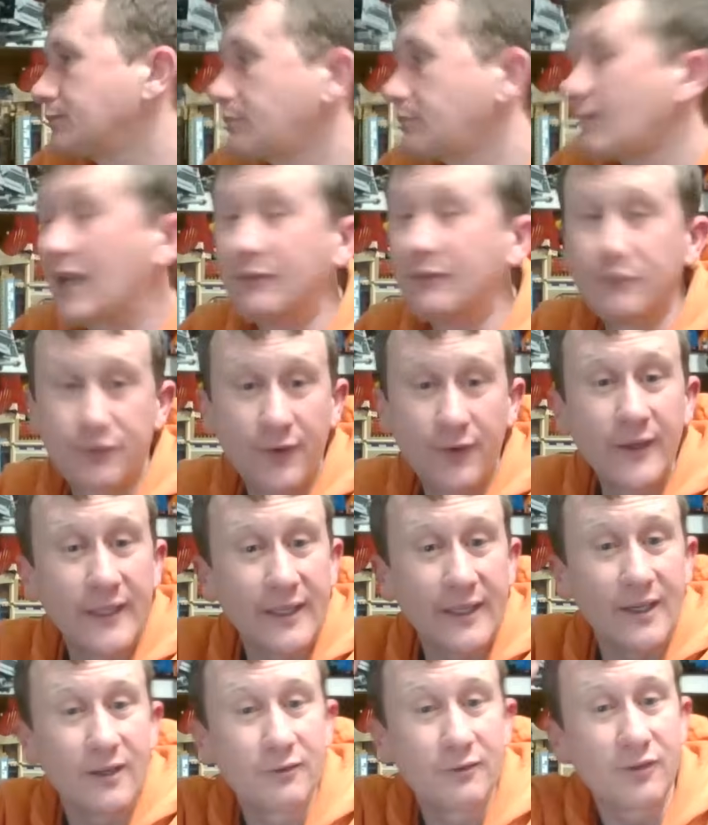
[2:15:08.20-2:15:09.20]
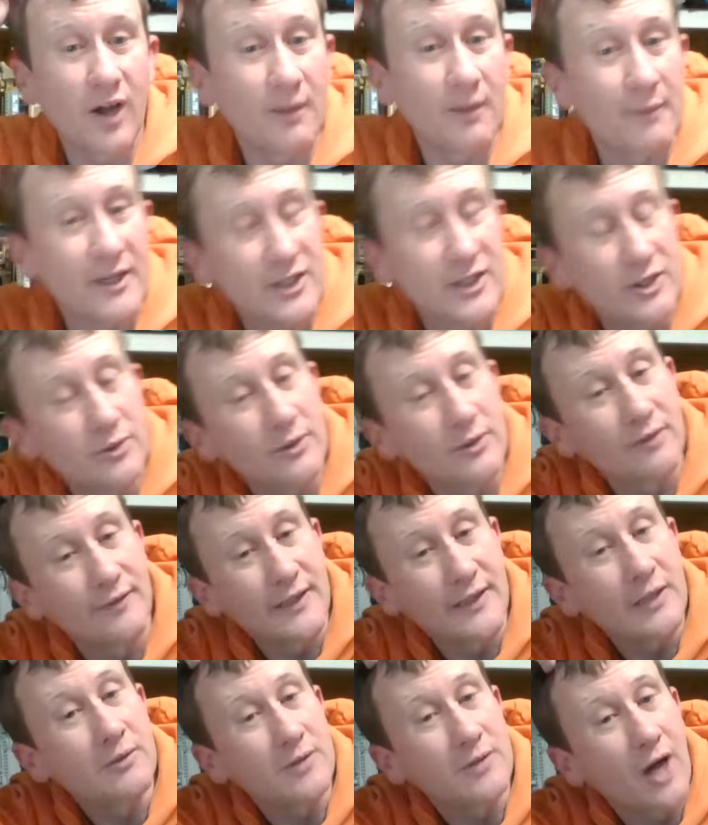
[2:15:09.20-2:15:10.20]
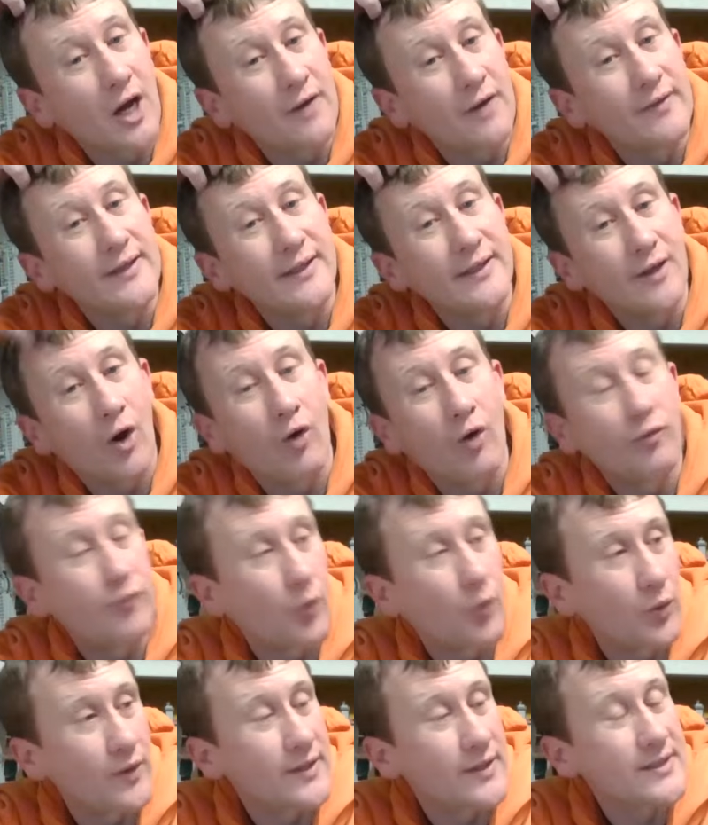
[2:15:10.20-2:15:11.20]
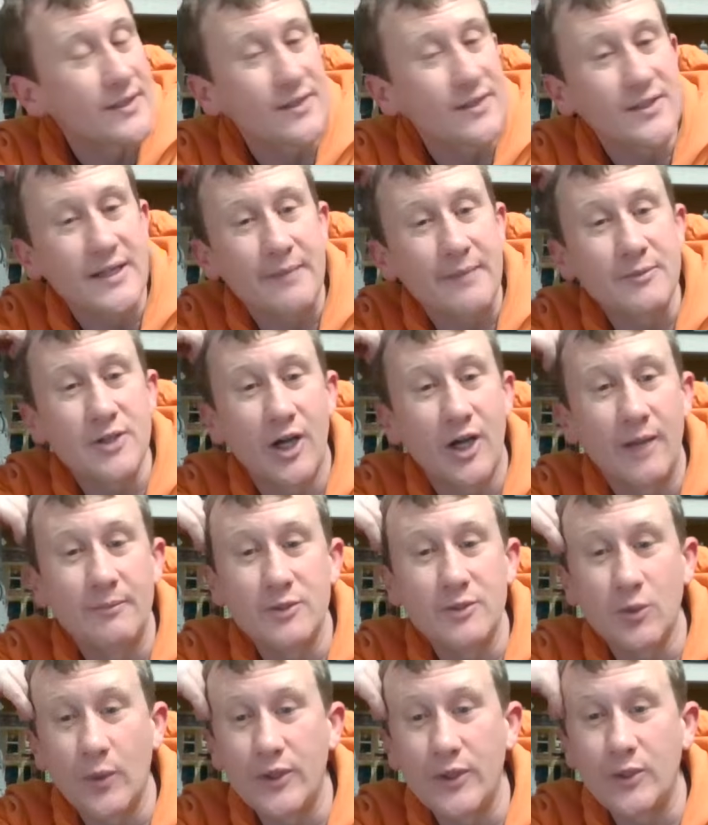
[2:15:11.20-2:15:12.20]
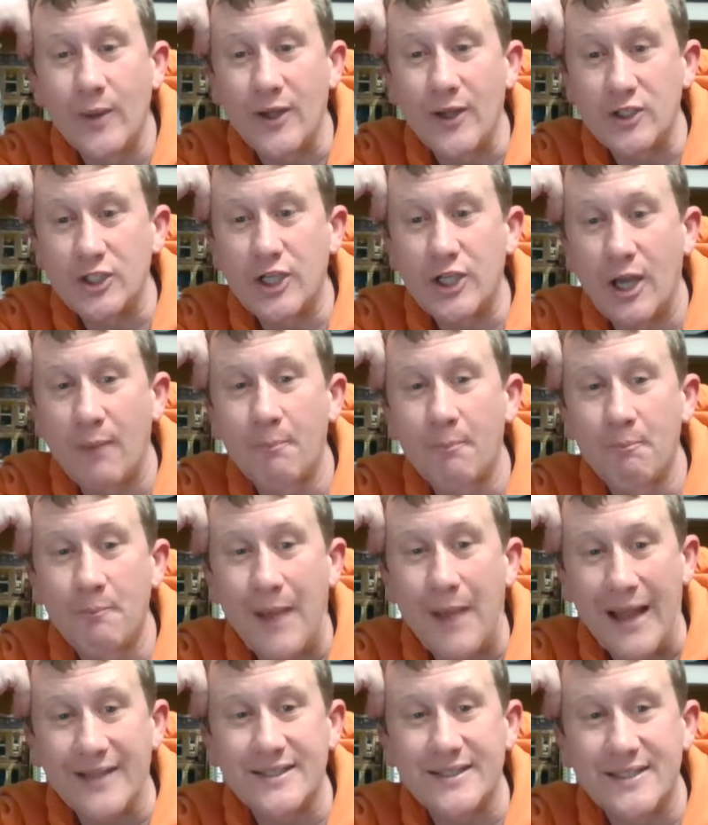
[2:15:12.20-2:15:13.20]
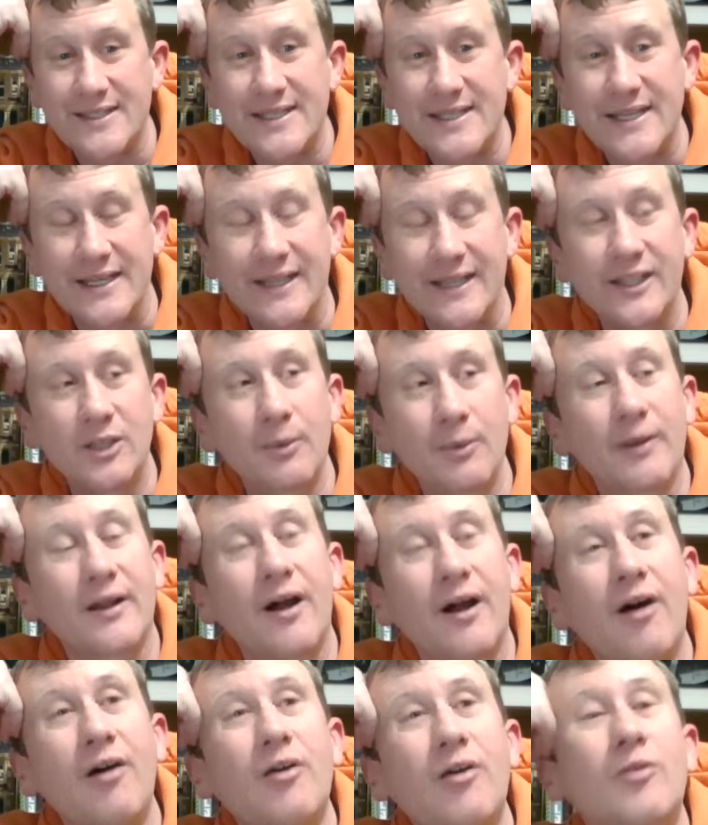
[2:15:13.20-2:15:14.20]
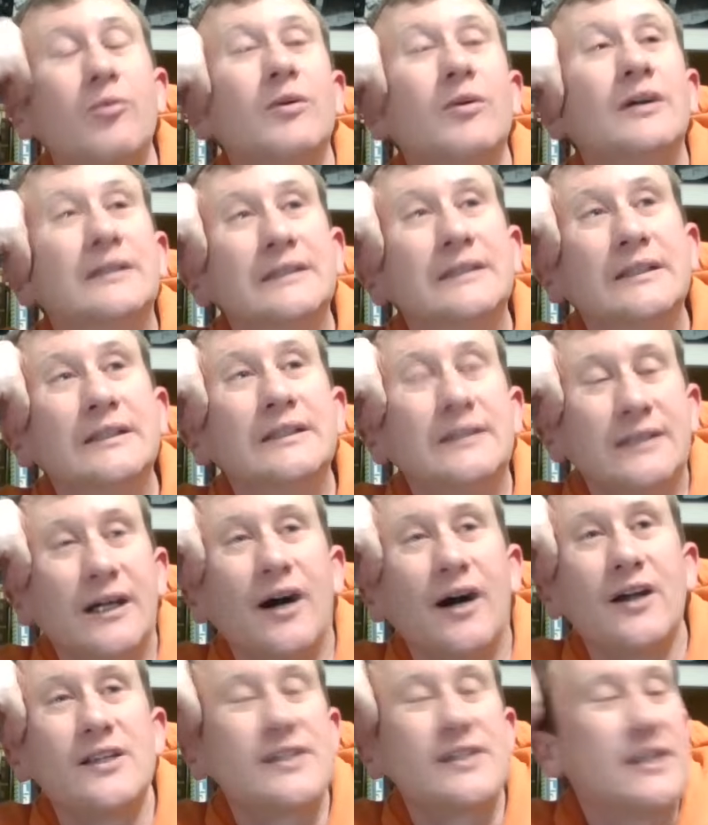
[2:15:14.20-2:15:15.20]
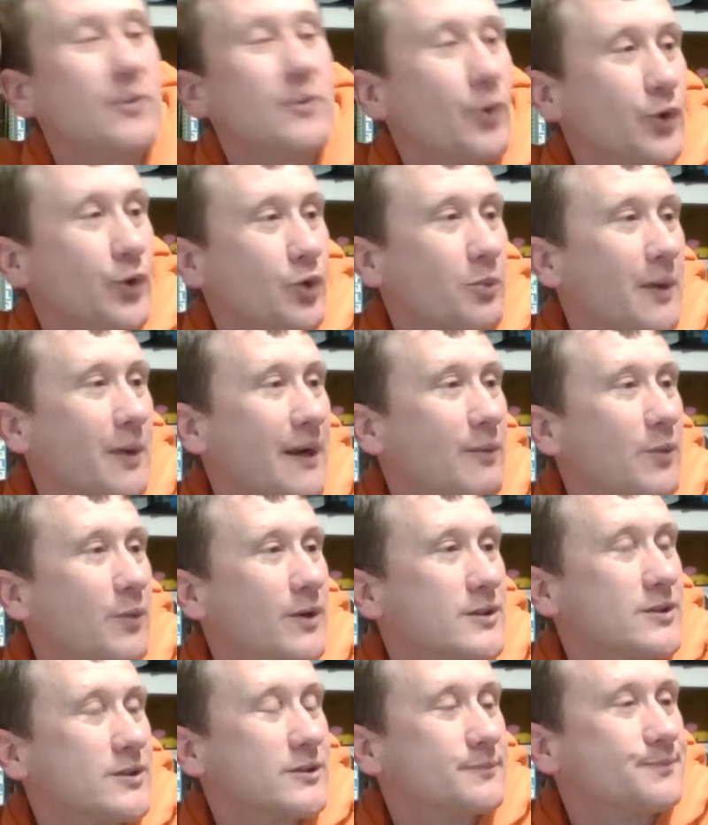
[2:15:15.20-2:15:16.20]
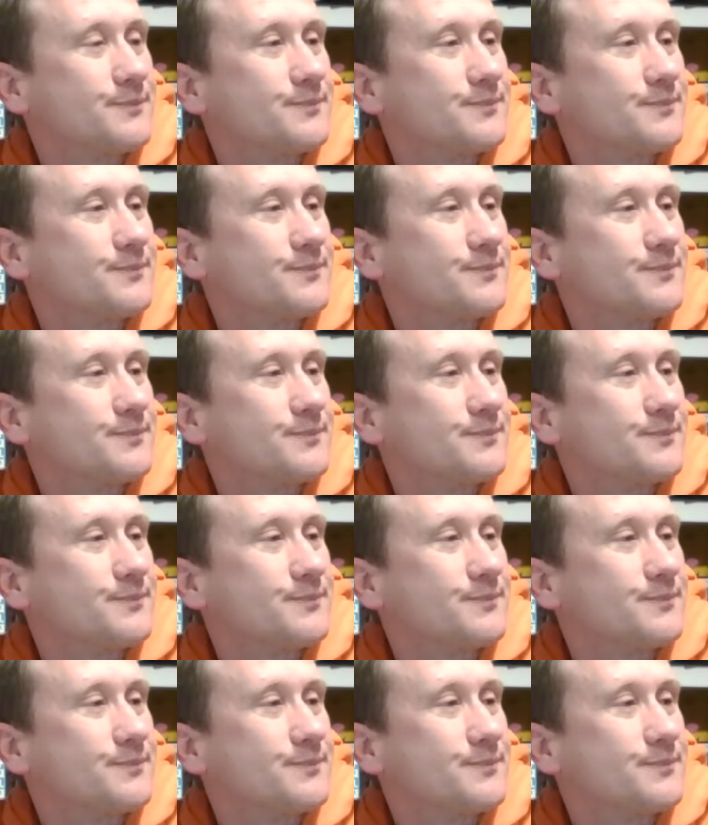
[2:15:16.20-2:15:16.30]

And funny enough, I'm actually doing a video diary of all of this at the same time. So when you actually come back to see it, you're like, oh, I see what your plan was.